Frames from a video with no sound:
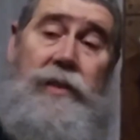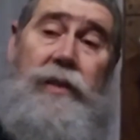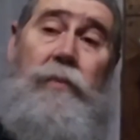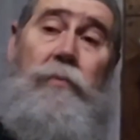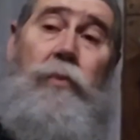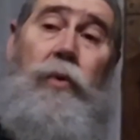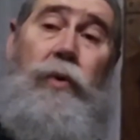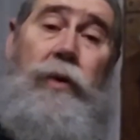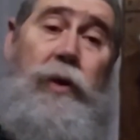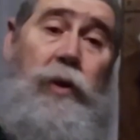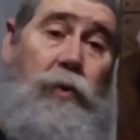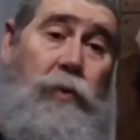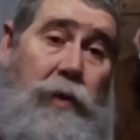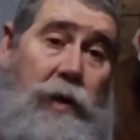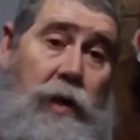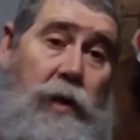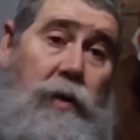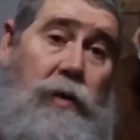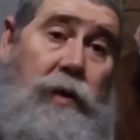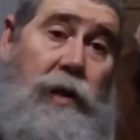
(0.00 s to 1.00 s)
The more you
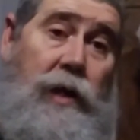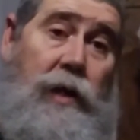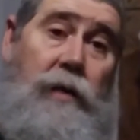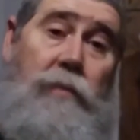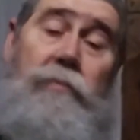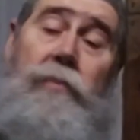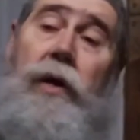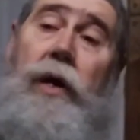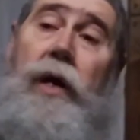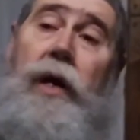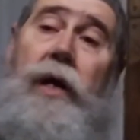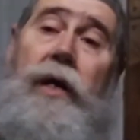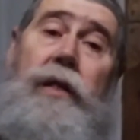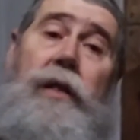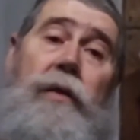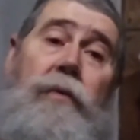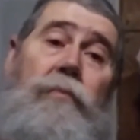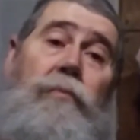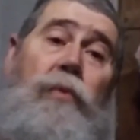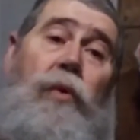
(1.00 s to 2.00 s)
hear him,
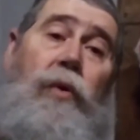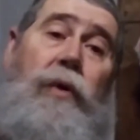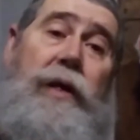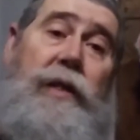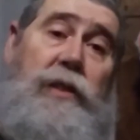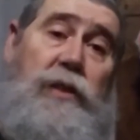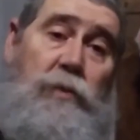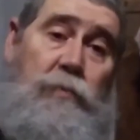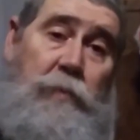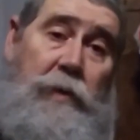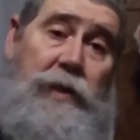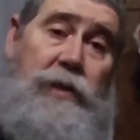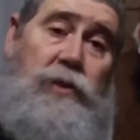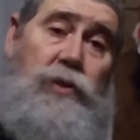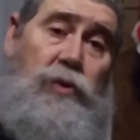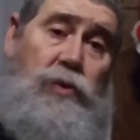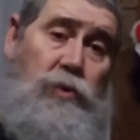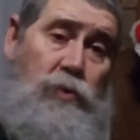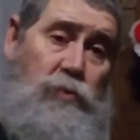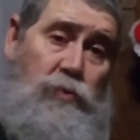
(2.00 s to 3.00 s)
the more he
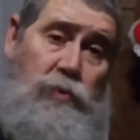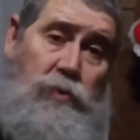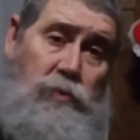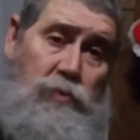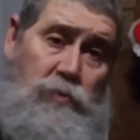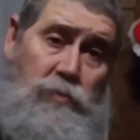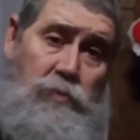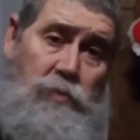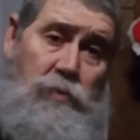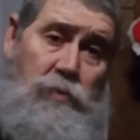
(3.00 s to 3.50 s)
speaks to you.